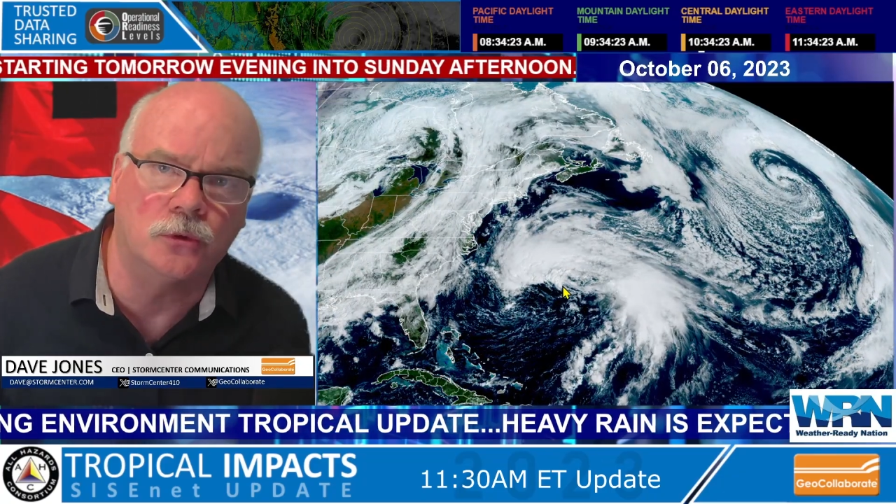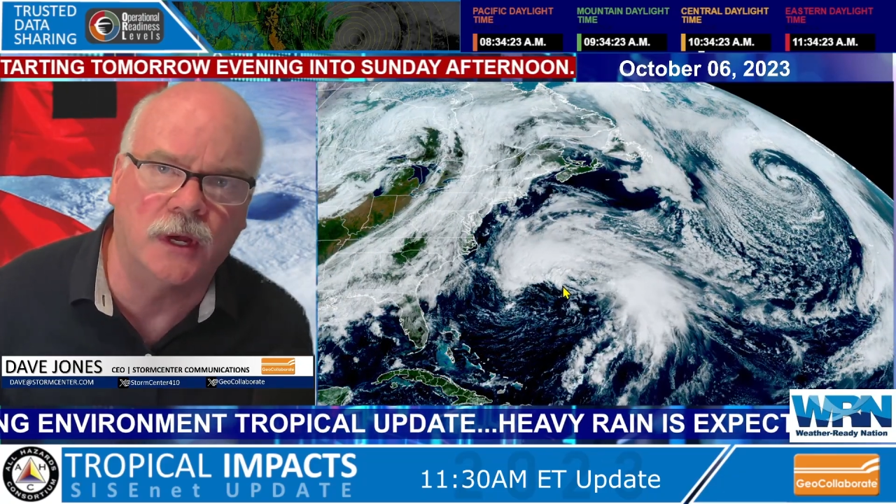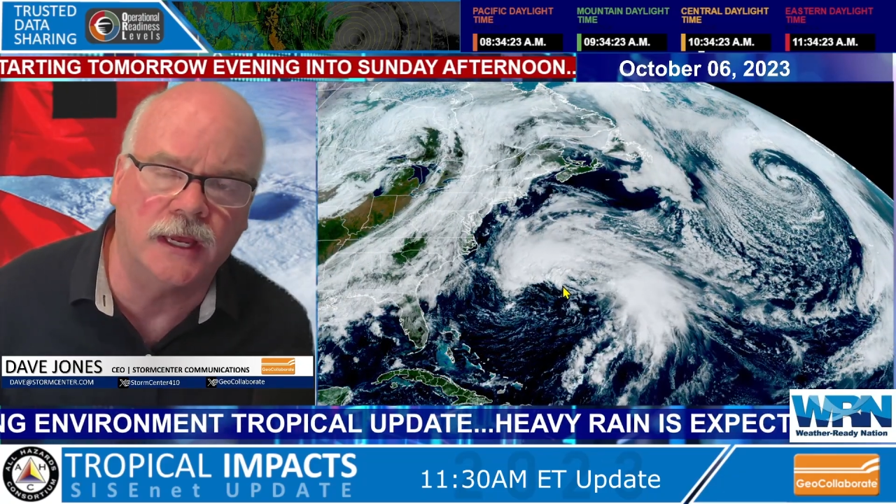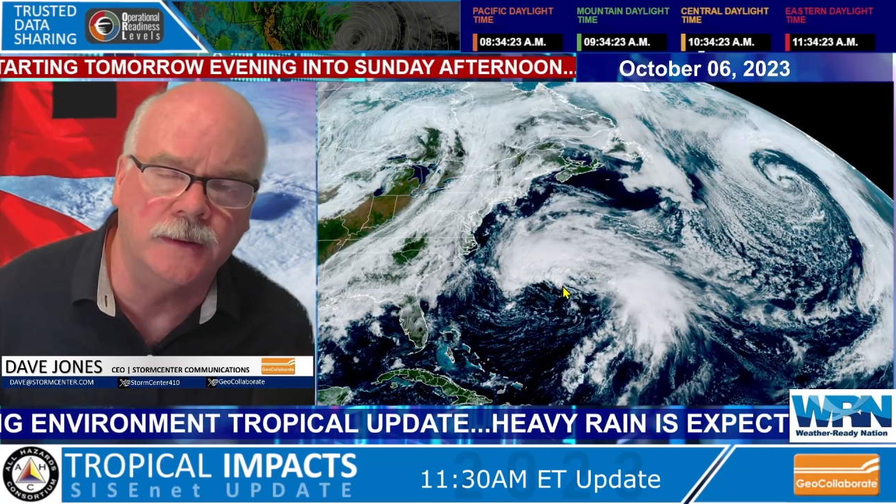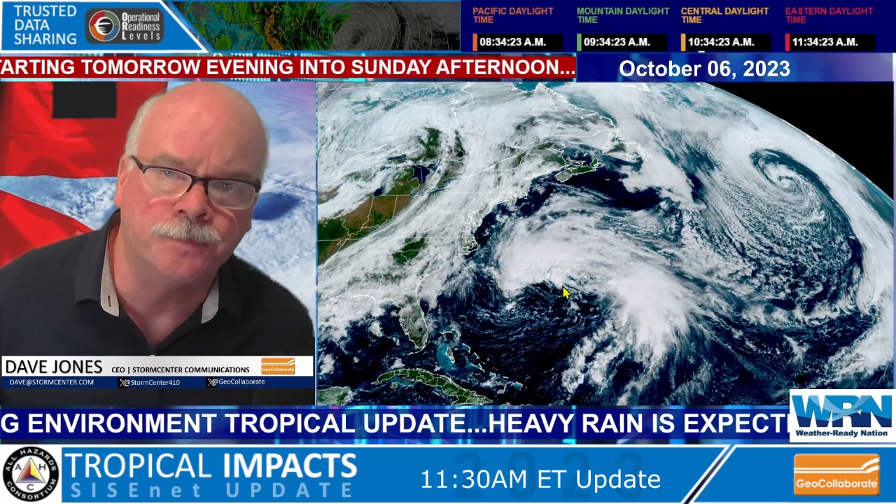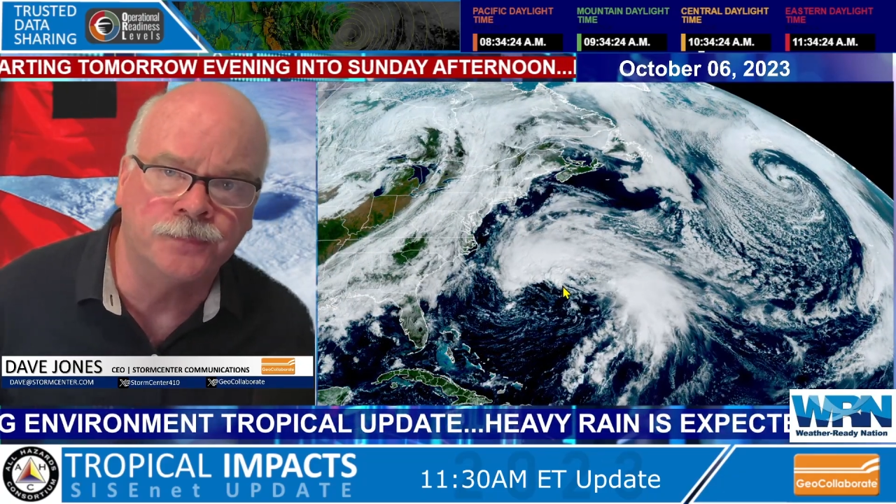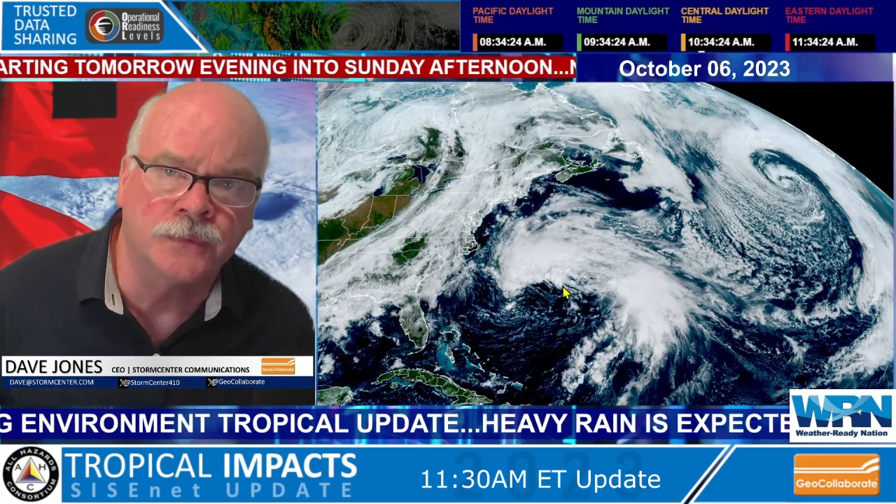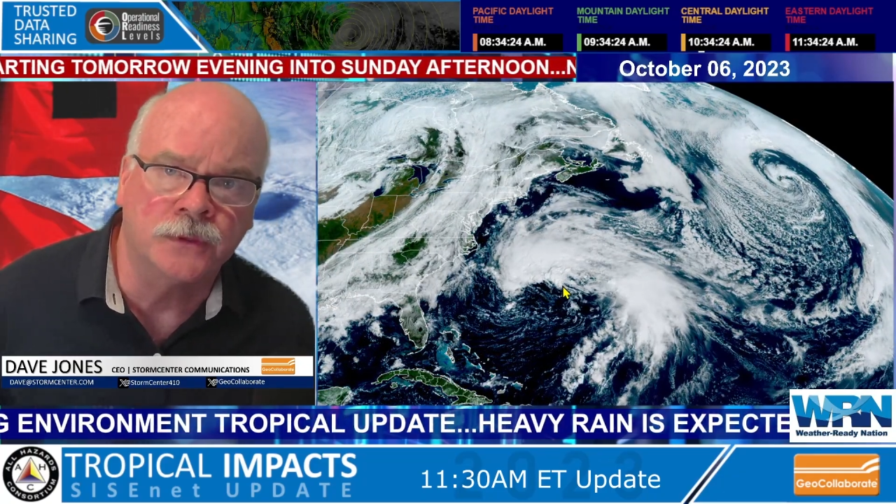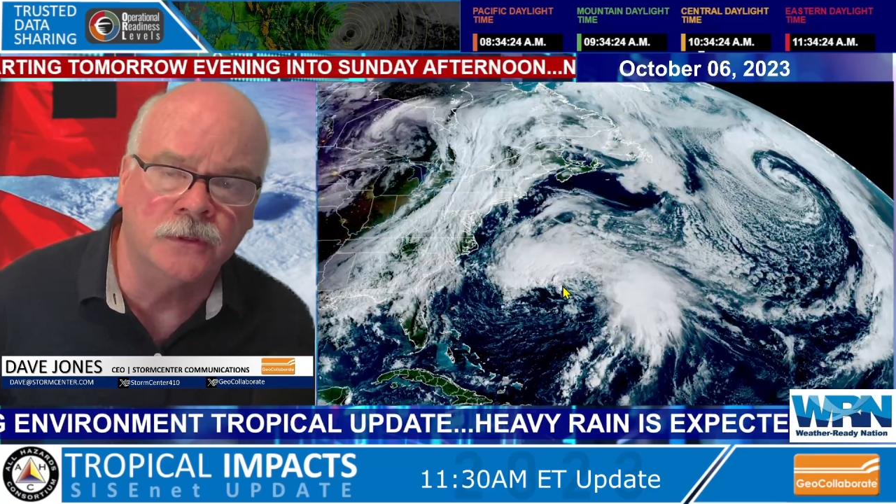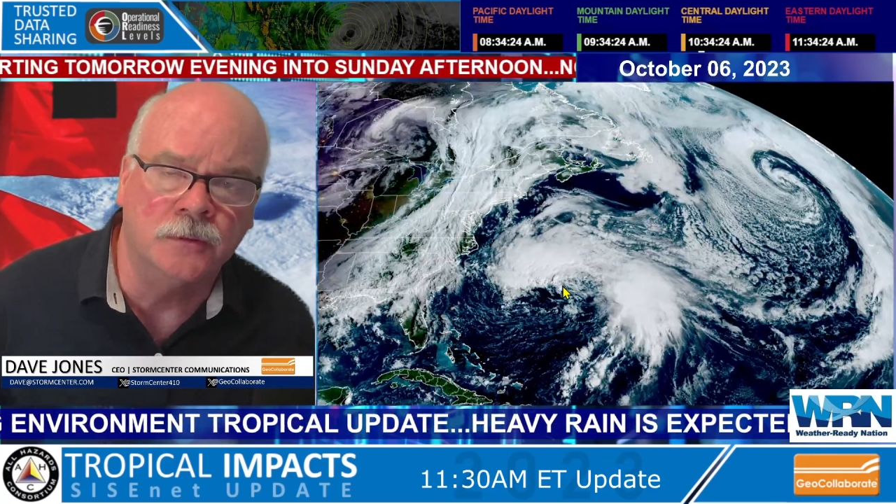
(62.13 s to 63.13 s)
a
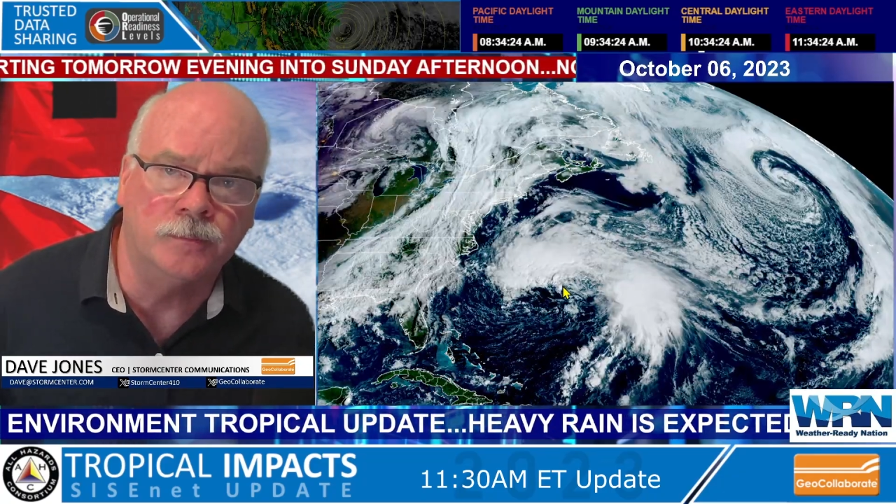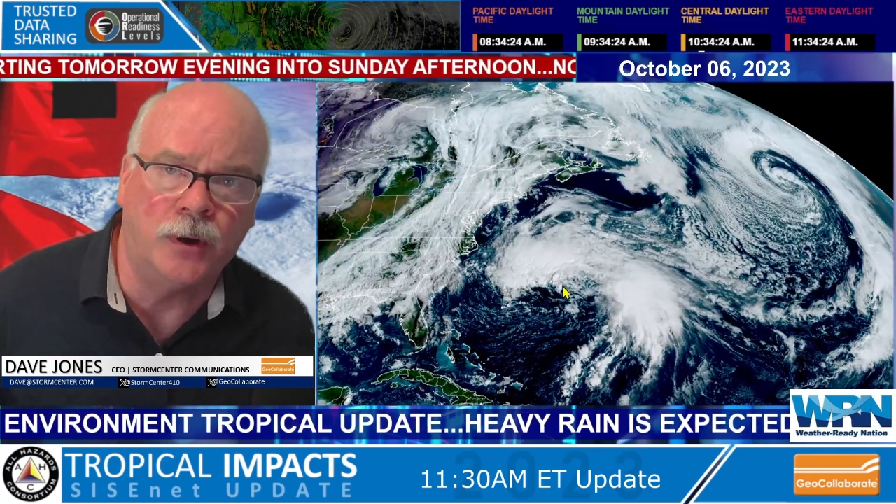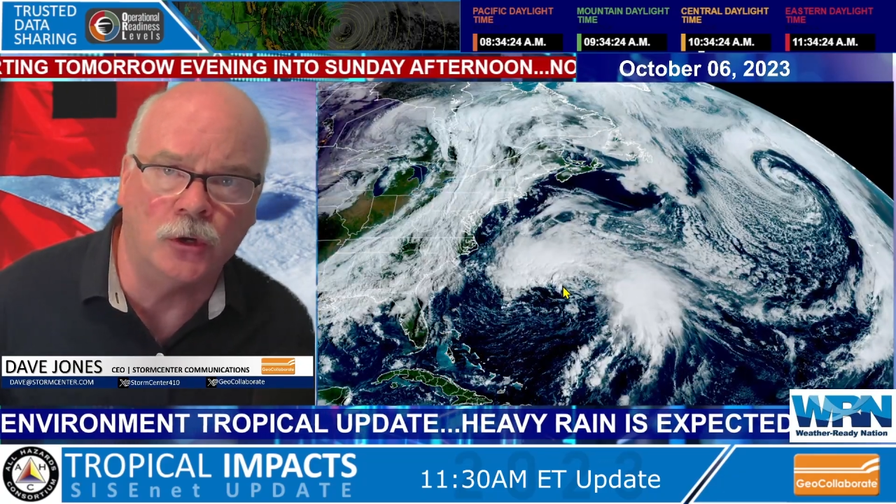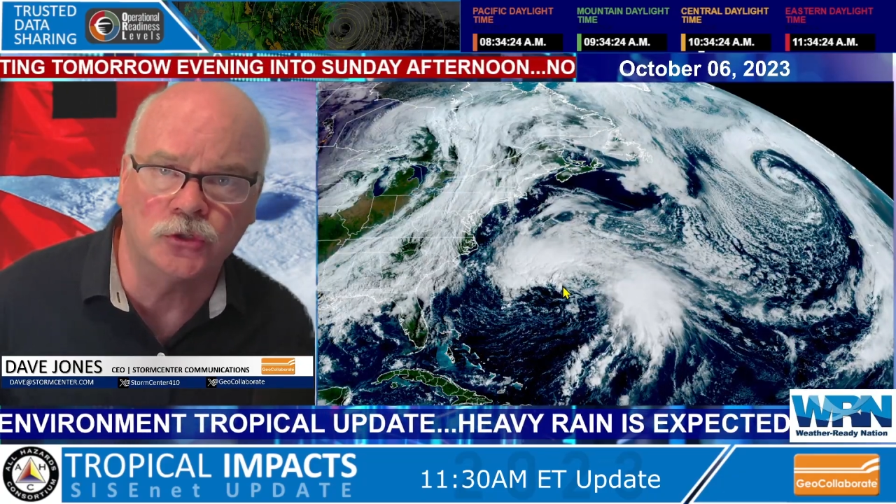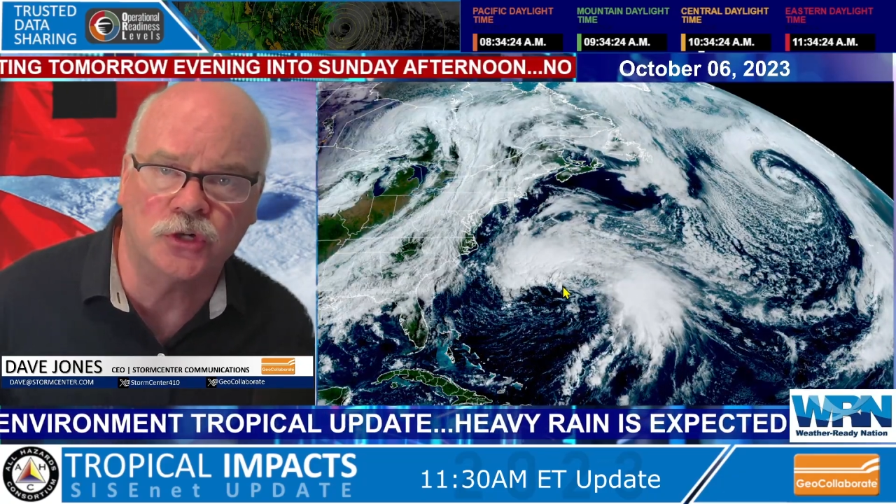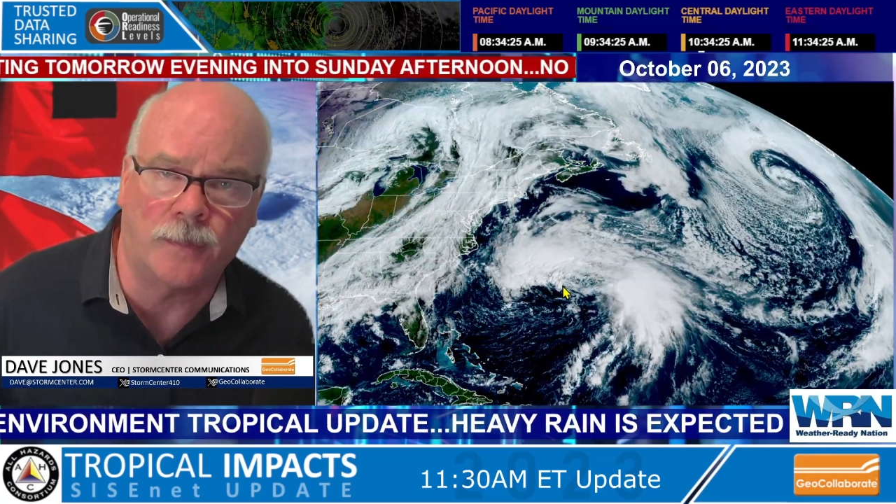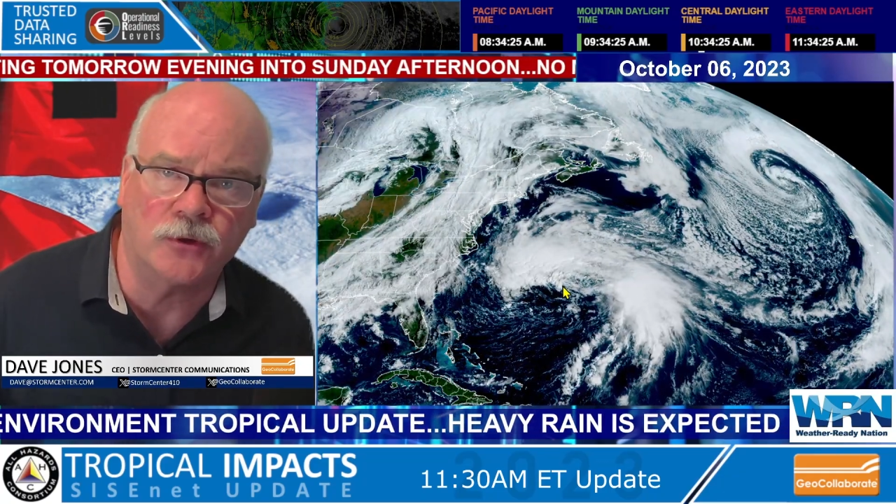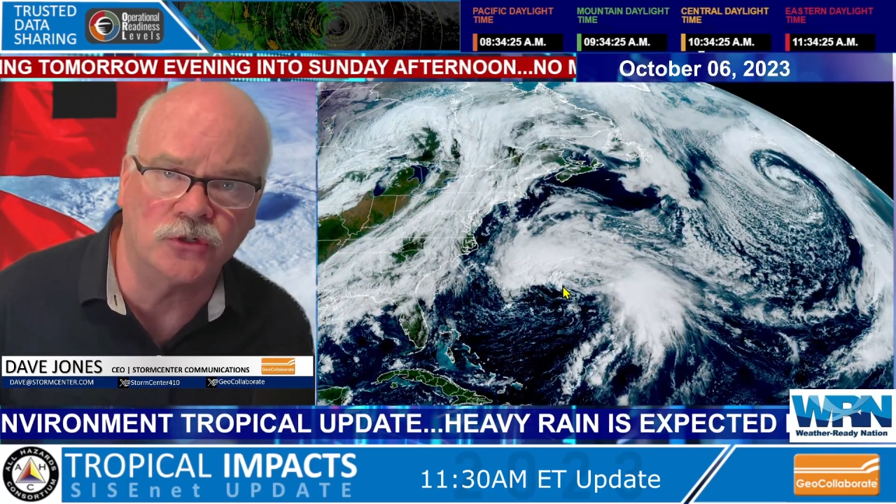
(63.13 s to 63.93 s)
post-tropical